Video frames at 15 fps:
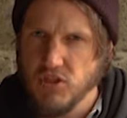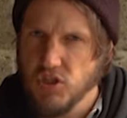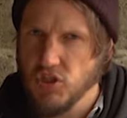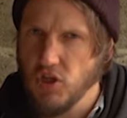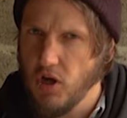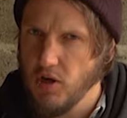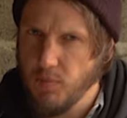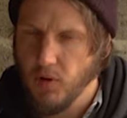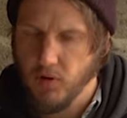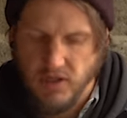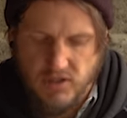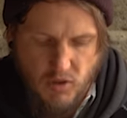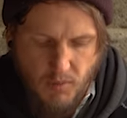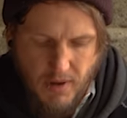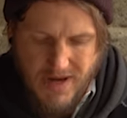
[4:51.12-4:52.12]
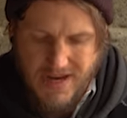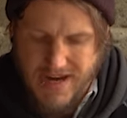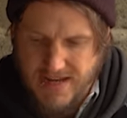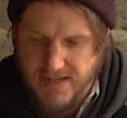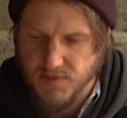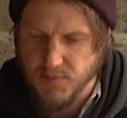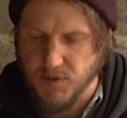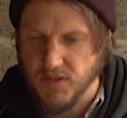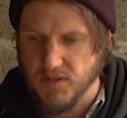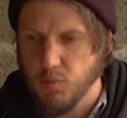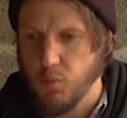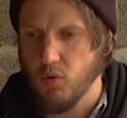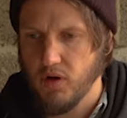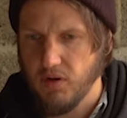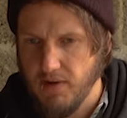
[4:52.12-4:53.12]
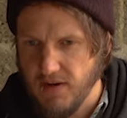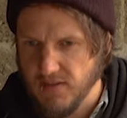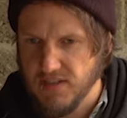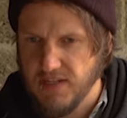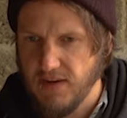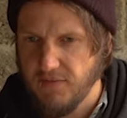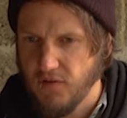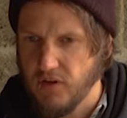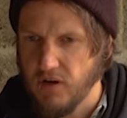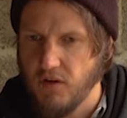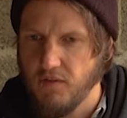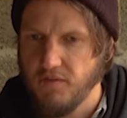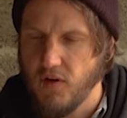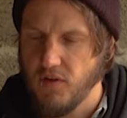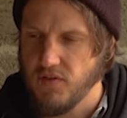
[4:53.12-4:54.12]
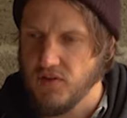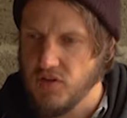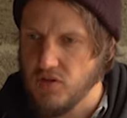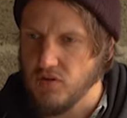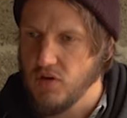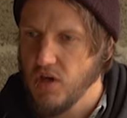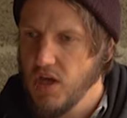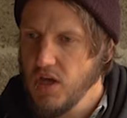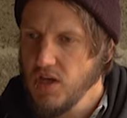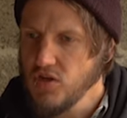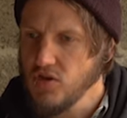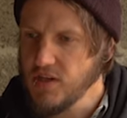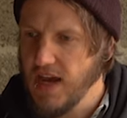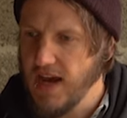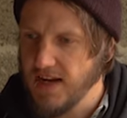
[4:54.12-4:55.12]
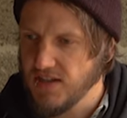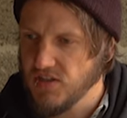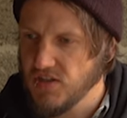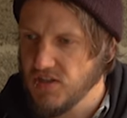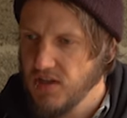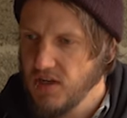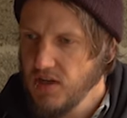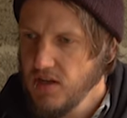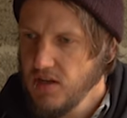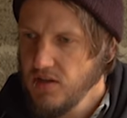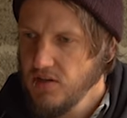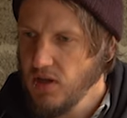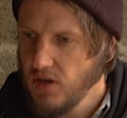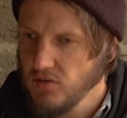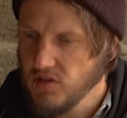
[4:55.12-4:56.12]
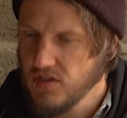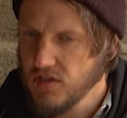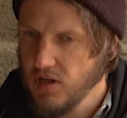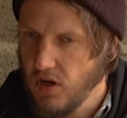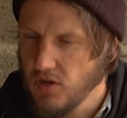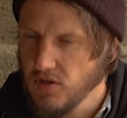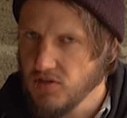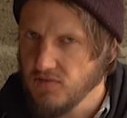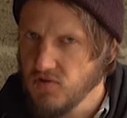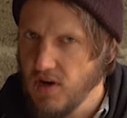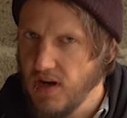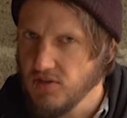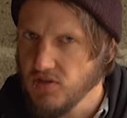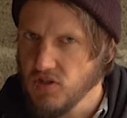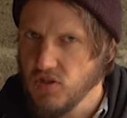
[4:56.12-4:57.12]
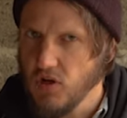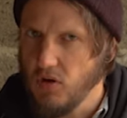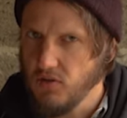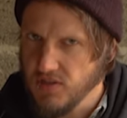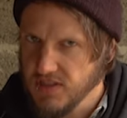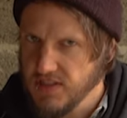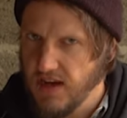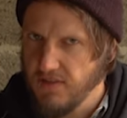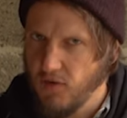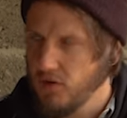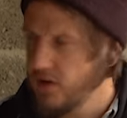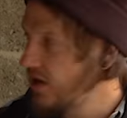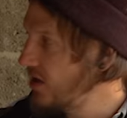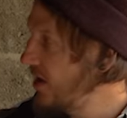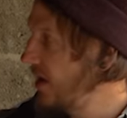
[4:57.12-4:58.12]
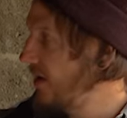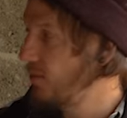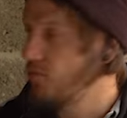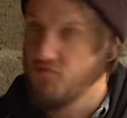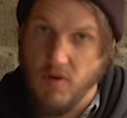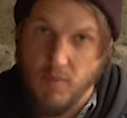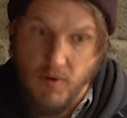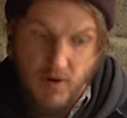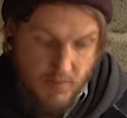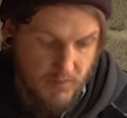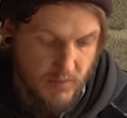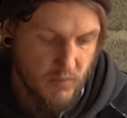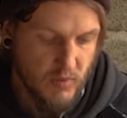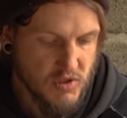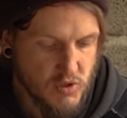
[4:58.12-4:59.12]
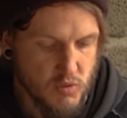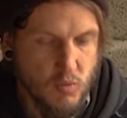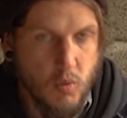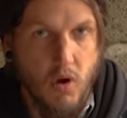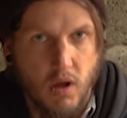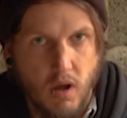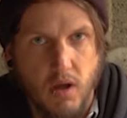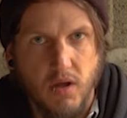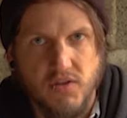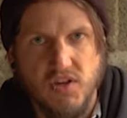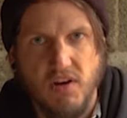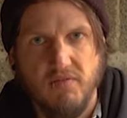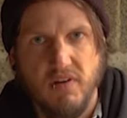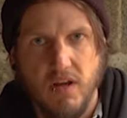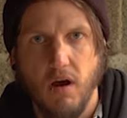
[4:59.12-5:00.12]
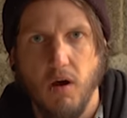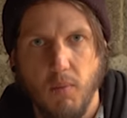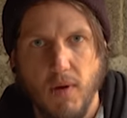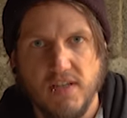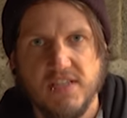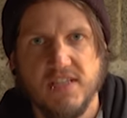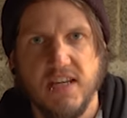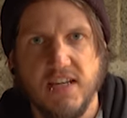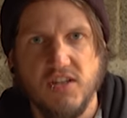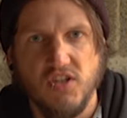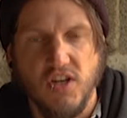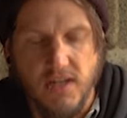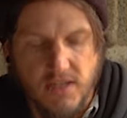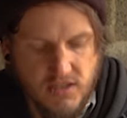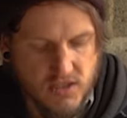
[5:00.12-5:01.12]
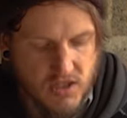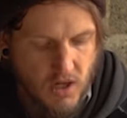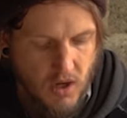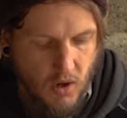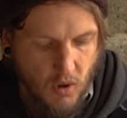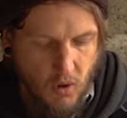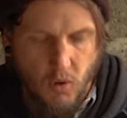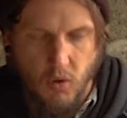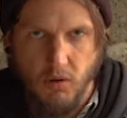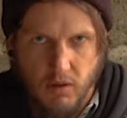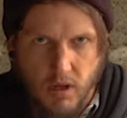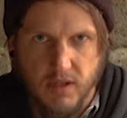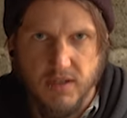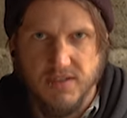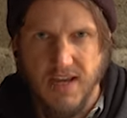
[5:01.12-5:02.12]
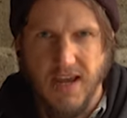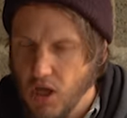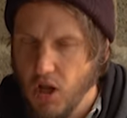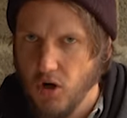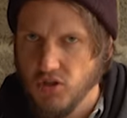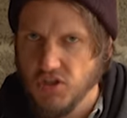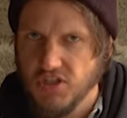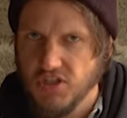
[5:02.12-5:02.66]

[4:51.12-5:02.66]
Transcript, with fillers: side pockets on my knees because walking around scaffolding, I find that you, you catch those kinds of trousers on the scaffolding and you end up ripping them, which is why I generally I wear skinny jeans or like I say, a lot